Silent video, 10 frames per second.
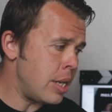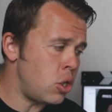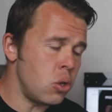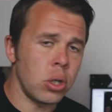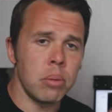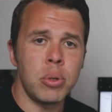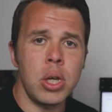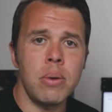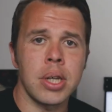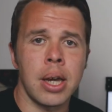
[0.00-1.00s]
into your
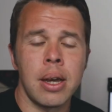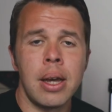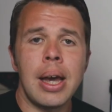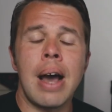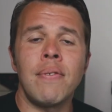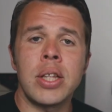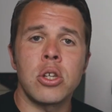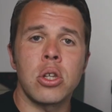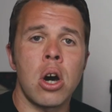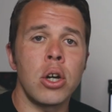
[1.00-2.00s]
computer and then
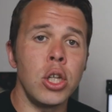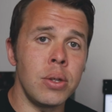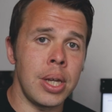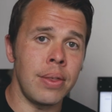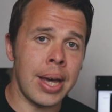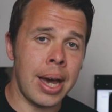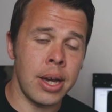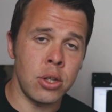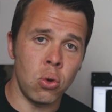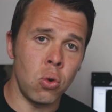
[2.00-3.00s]
start using that
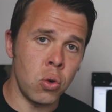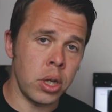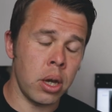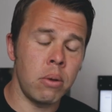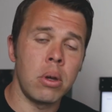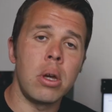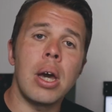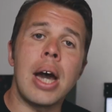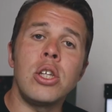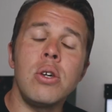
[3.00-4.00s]
as audio.
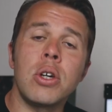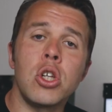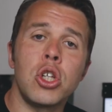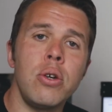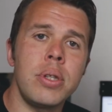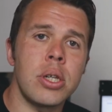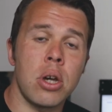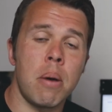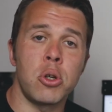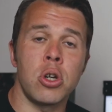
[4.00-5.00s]
And you can choose this
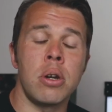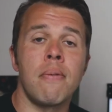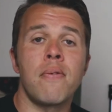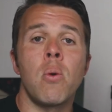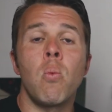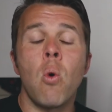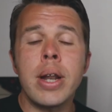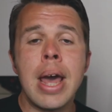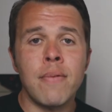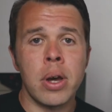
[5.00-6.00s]
option from
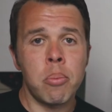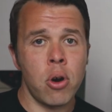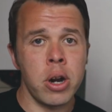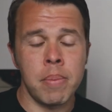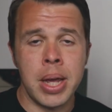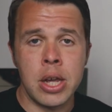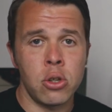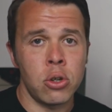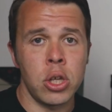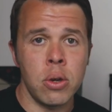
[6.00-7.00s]
whatever program it is you're